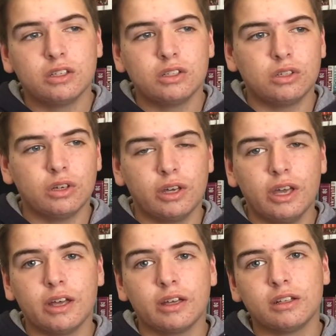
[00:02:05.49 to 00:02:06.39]
So
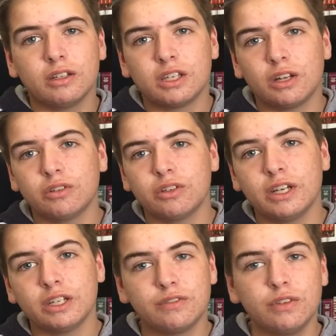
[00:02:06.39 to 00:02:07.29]
yeah, let's get on to the
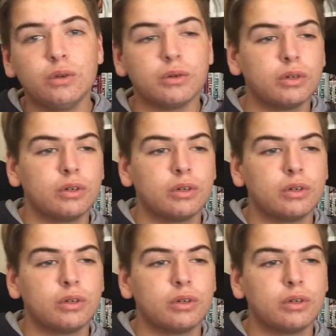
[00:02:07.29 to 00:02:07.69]
next few.